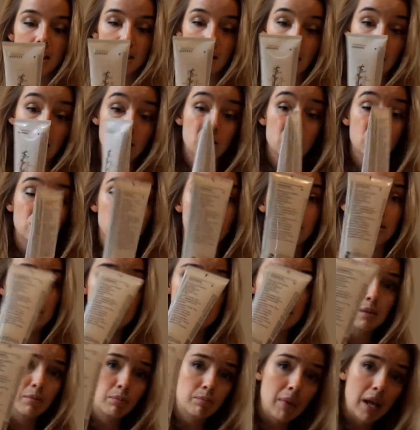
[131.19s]
as you can
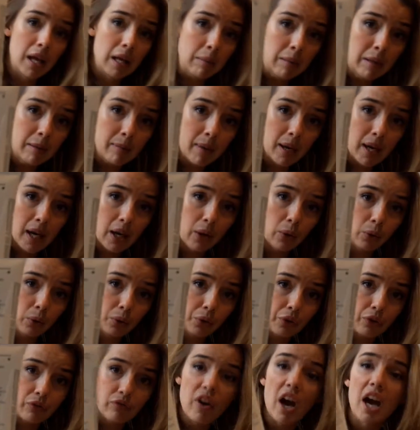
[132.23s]
see maybe by all
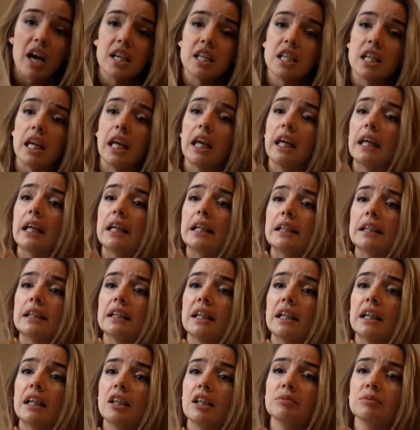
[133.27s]
the writing.